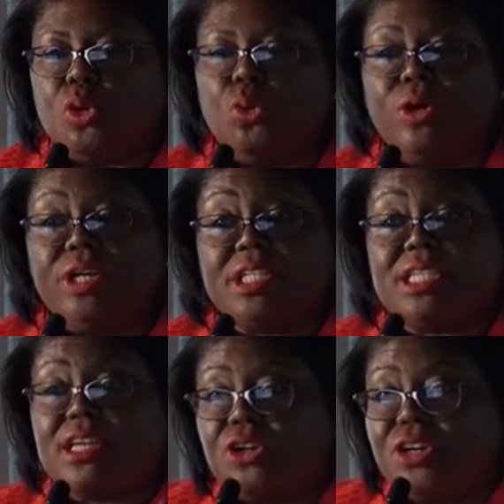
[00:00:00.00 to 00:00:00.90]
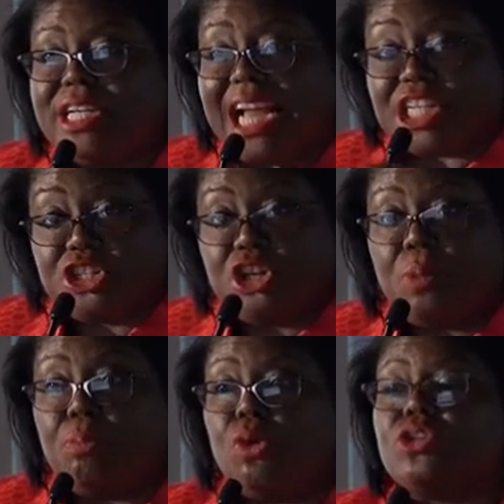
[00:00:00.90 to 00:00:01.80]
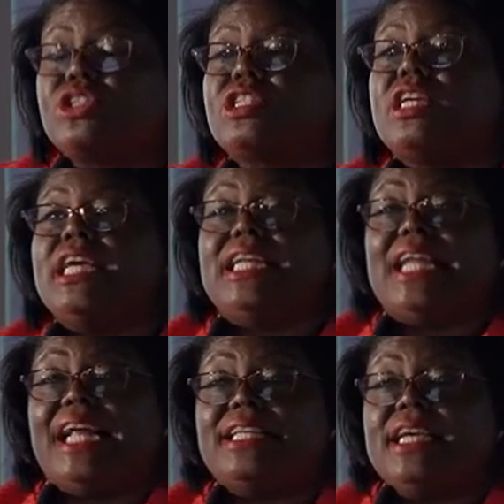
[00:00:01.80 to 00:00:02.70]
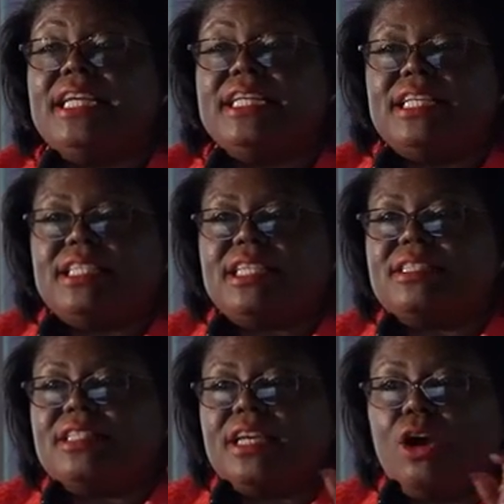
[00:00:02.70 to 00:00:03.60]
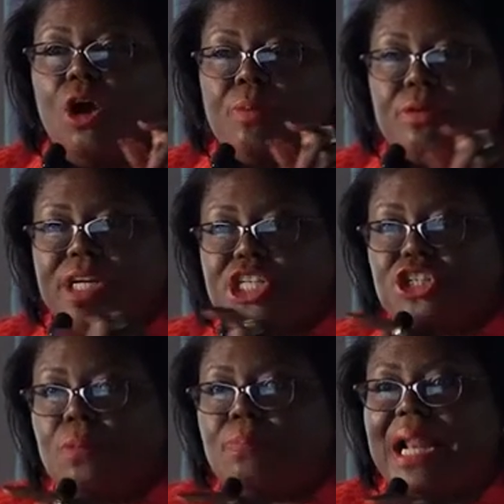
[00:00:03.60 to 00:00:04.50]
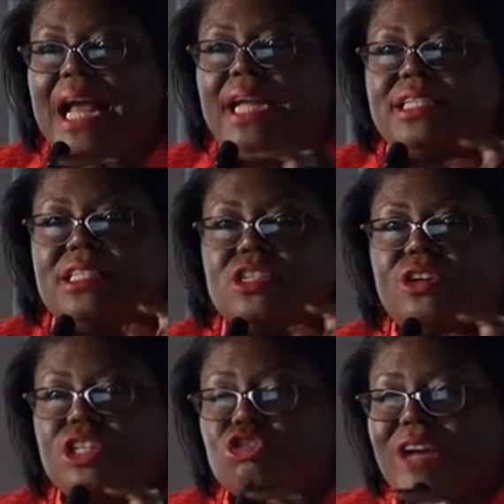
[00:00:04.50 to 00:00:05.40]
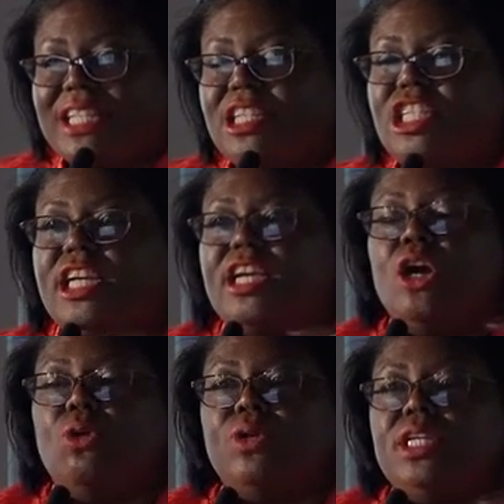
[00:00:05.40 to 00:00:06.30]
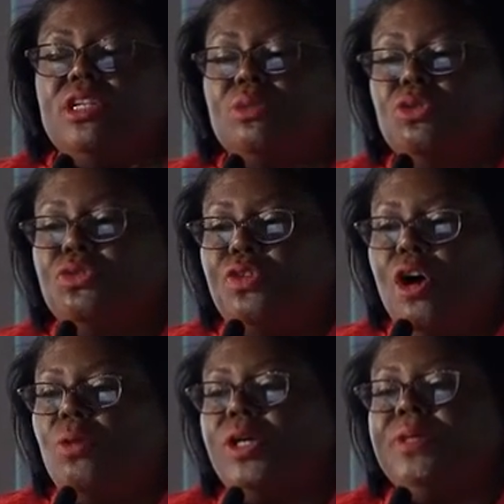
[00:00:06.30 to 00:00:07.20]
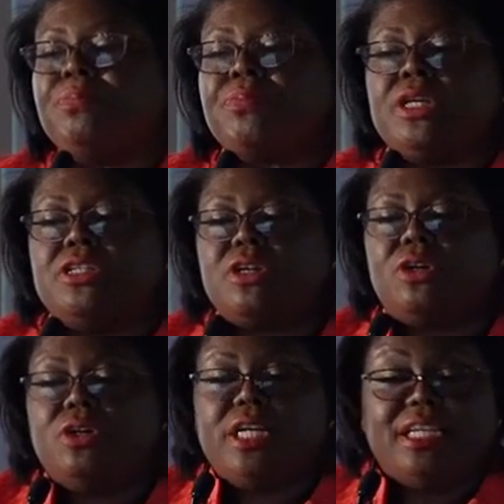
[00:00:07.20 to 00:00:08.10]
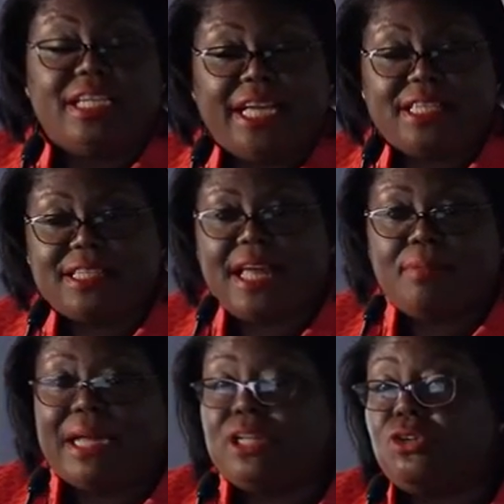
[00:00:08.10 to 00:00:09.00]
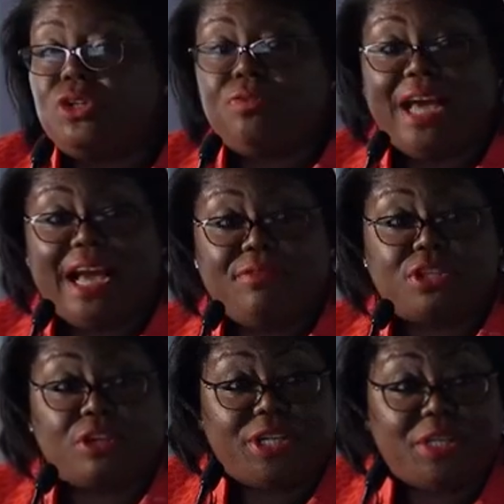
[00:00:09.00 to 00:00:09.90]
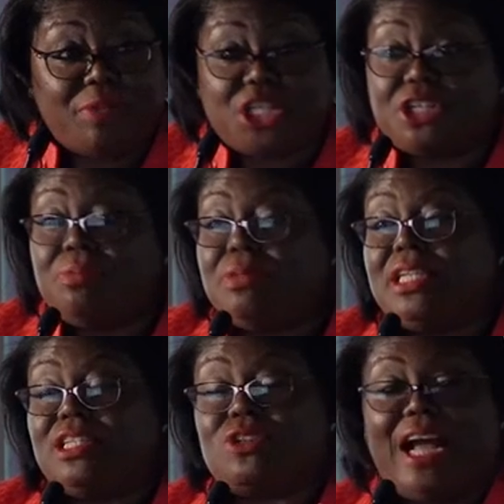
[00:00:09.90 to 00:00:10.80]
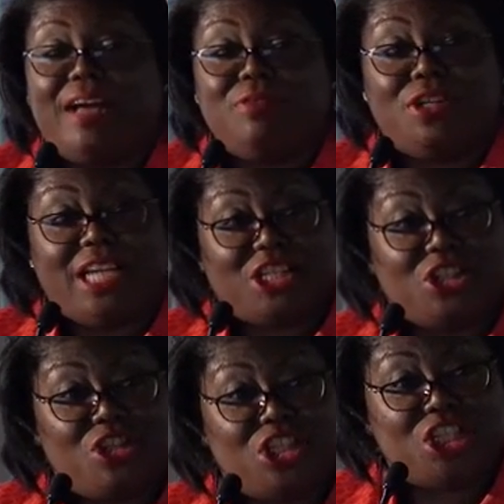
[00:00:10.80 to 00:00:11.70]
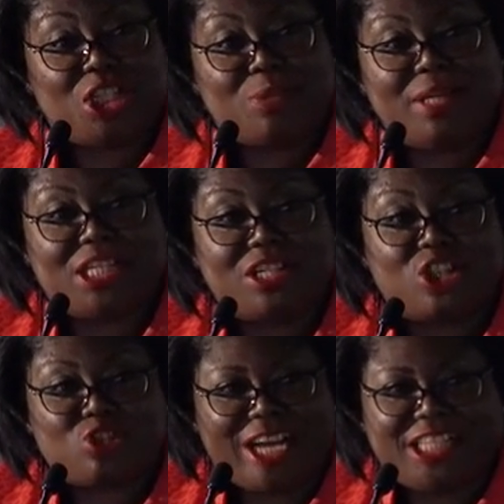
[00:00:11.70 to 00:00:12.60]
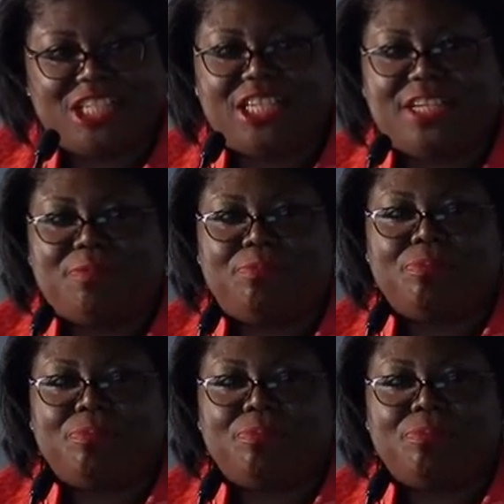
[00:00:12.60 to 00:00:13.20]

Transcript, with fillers: where it is on our national books that this is the operational plan, this is our strategy, we need to move forward. So the next step, I don't know if you have it already, Bisham, is to have your national geospatial strategy.